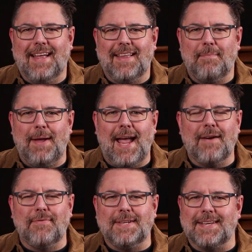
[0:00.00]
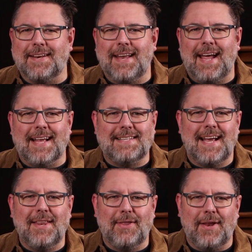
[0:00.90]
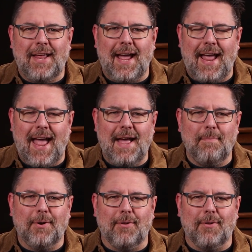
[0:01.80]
They meet every Sunday at 10:30 a.m.